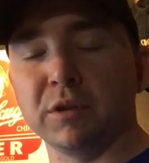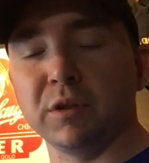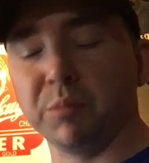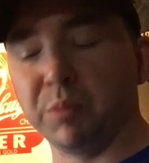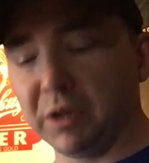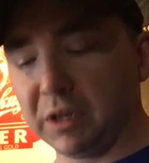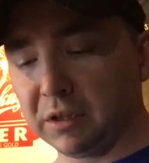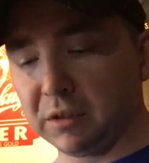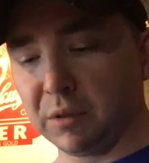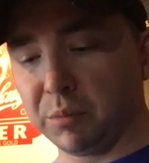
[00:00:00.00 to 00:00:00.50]
The
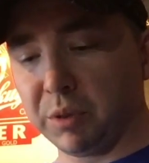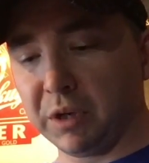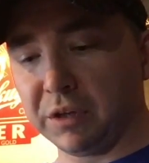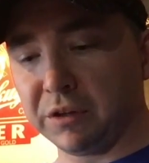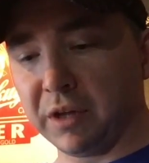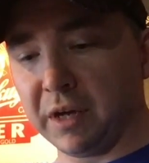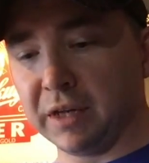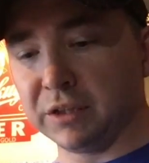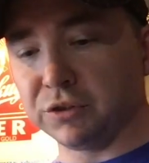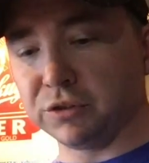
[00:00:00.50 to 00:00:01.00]
big
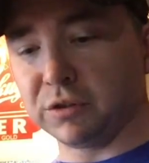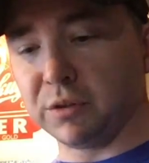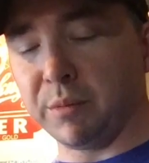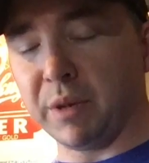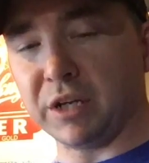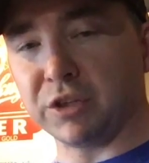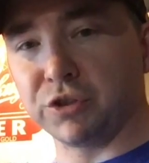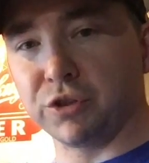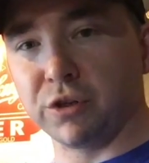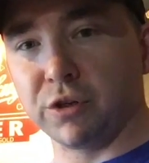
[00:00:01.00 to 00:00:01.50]
thing is just to
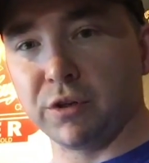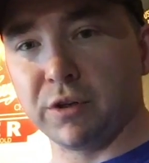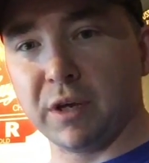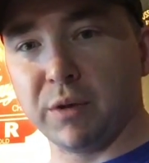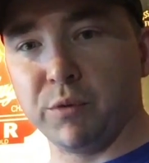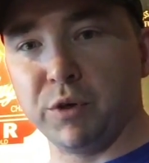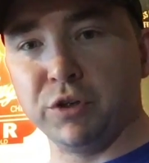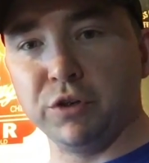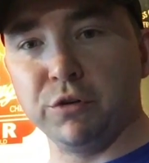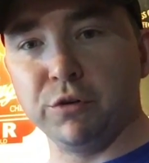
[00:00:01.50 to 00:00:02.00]
make sure
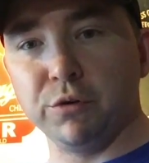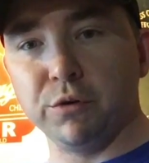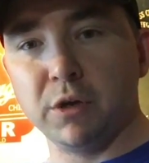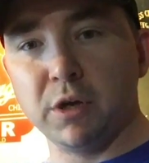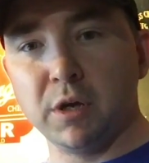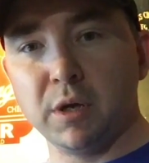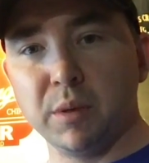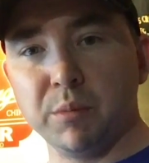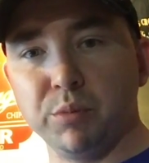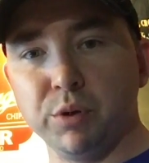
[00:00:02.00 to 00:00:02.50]
that when you
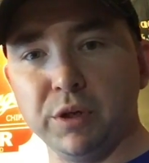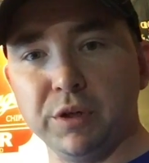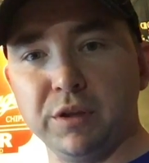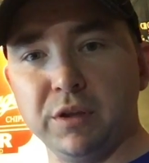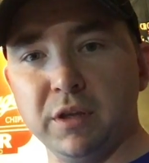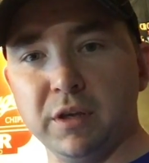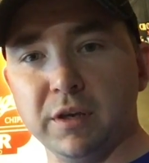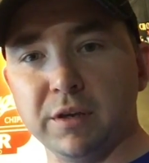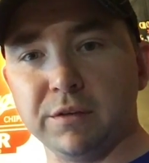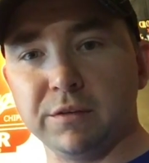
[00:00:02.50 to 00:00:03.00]
put
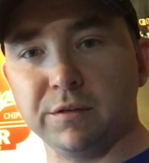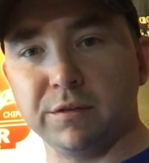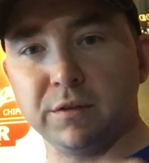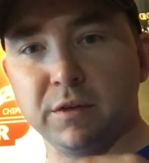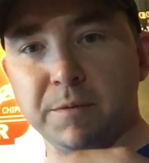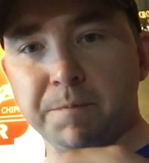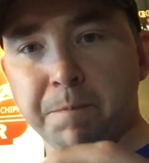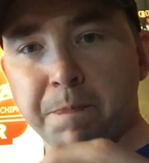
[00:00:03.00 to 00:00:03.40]
this